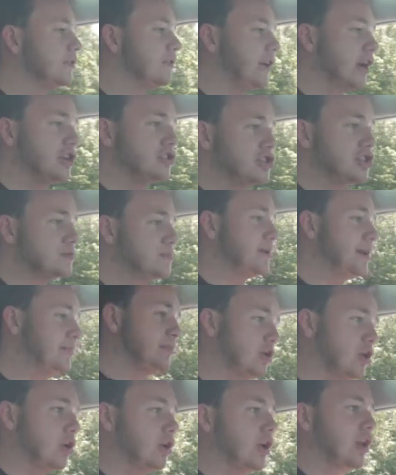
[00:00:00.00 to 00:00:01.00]
There's just
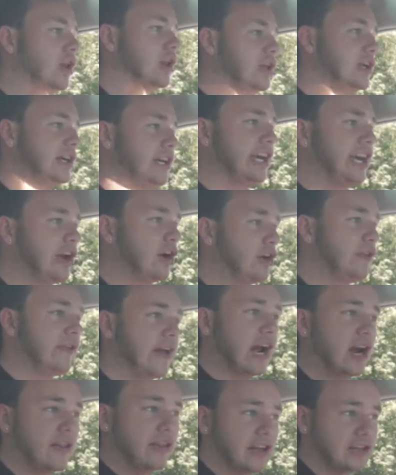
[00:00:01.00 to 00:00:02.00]
people here and
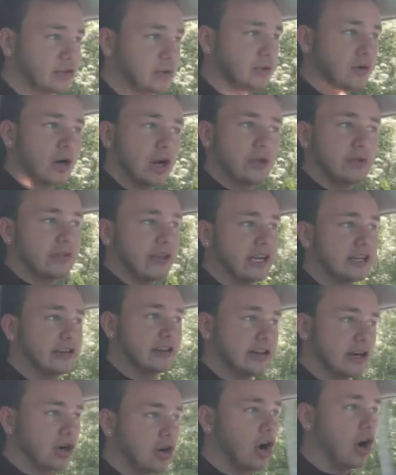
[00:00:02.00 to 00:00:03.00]
there that do their own thing to
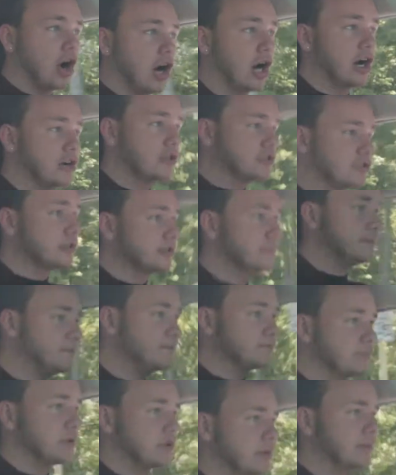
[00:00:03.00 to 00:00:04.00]
their cars
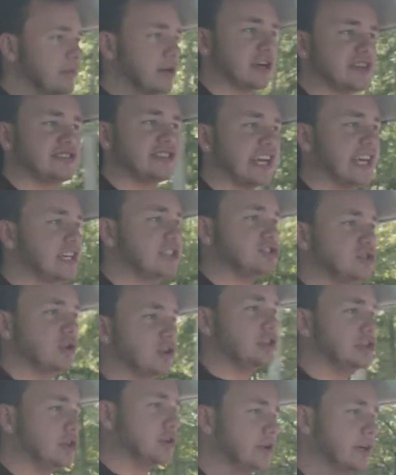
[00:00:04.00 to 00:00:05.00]
because they
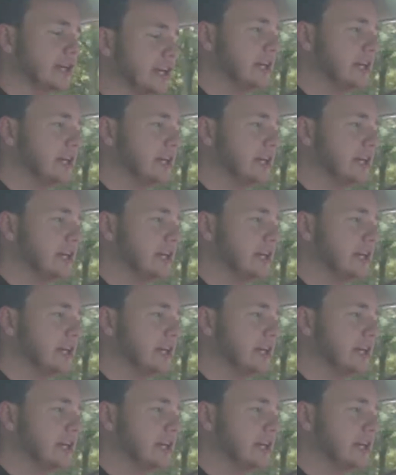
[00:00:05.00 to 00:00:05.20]
enjoy doing